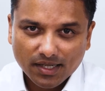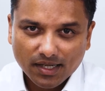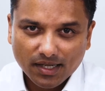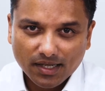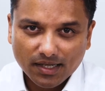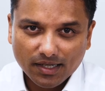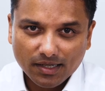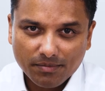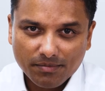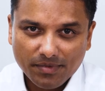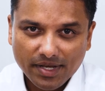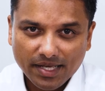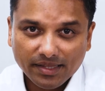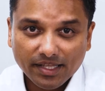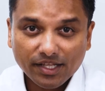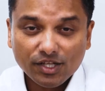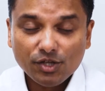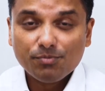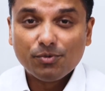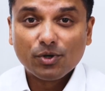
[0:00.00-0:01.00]
And
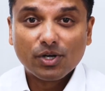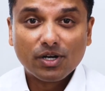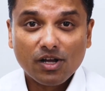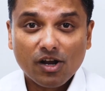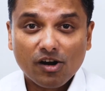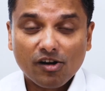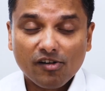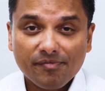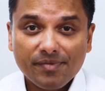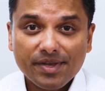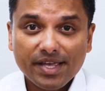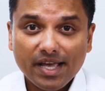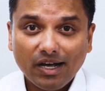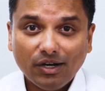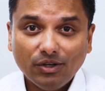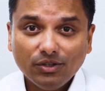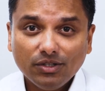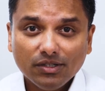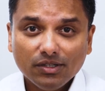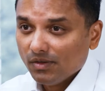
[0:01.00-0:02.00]
then you put an RFP
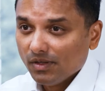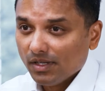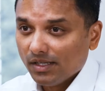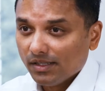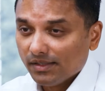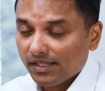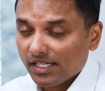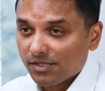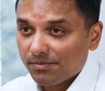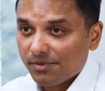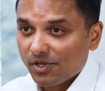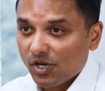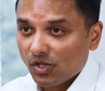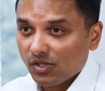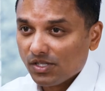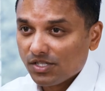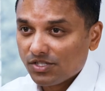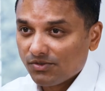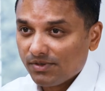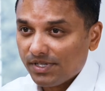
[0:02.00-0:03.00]
out that's been on
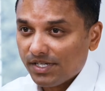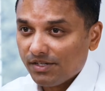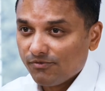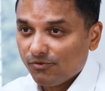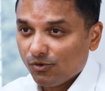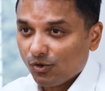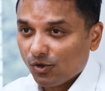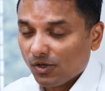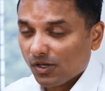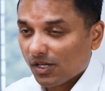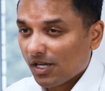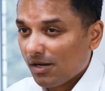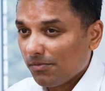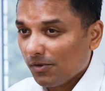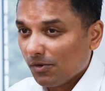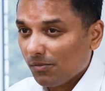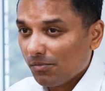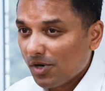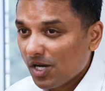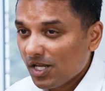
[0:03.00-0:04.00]
the street for a
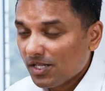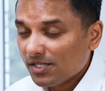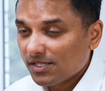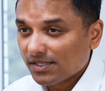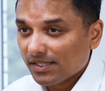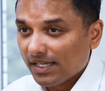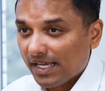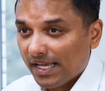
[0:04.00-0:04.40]
couple of months,